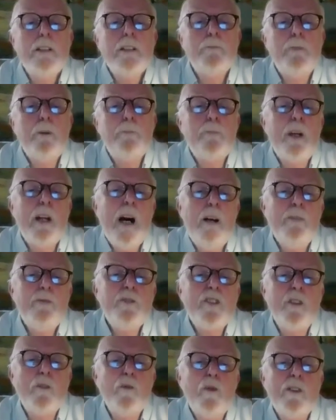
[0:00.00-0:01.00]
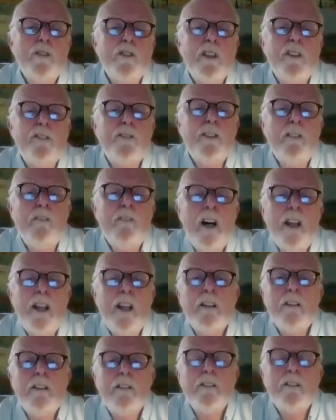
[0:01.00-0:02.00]
But perhaps it was that
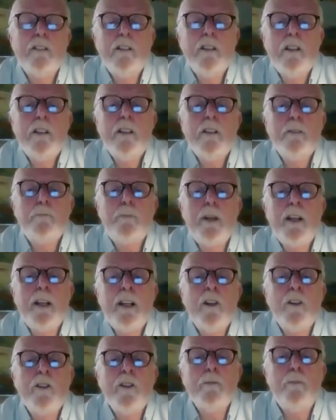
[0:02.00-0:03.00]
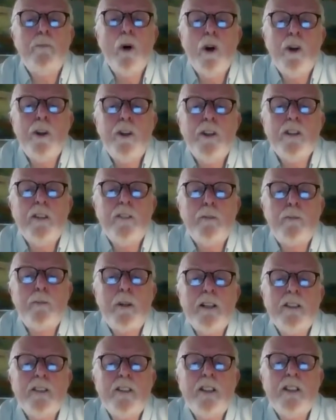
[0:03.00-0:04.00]
Fermanagh, being on the border of the
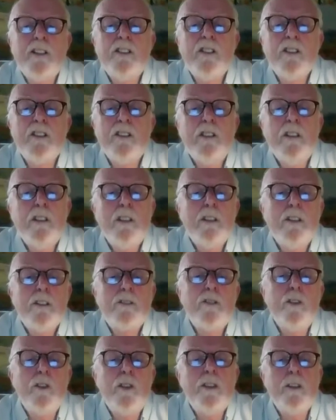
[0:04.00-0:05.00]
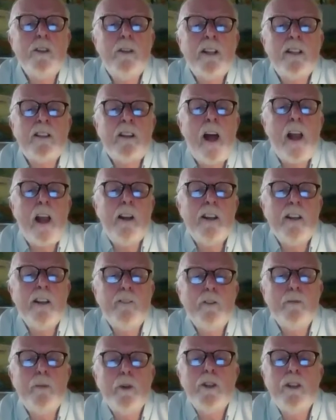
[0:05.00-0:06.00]
plantation, suited the mentality of
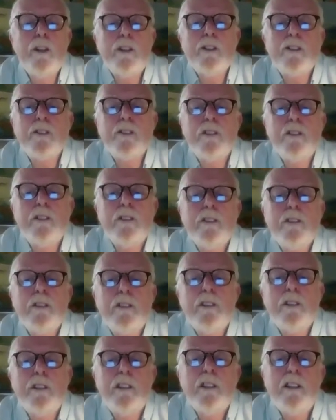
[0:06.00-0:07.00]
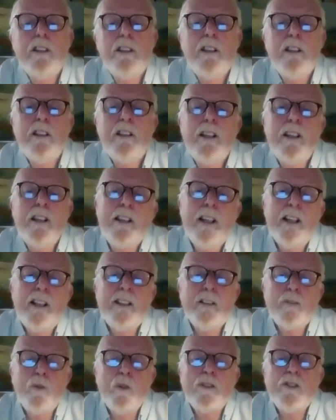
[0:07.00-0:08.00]
the borders. And then
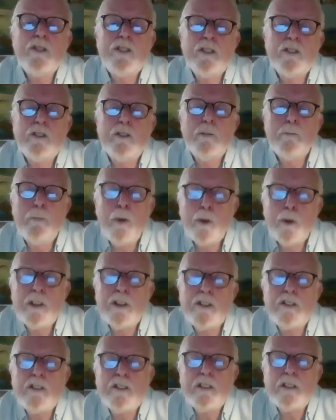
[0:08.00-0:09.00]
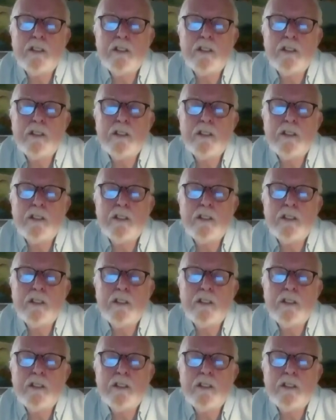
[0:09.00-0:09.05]
it was the remotest